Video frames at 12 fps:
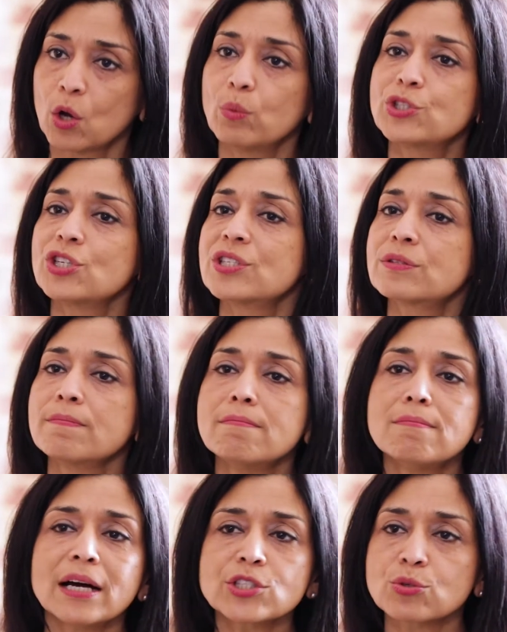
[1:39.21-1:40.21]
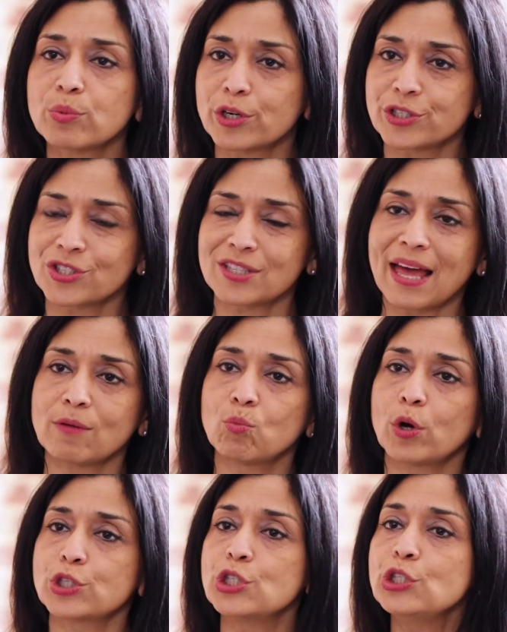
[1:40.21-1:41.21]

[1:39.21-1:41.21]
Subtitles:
which is much worse than what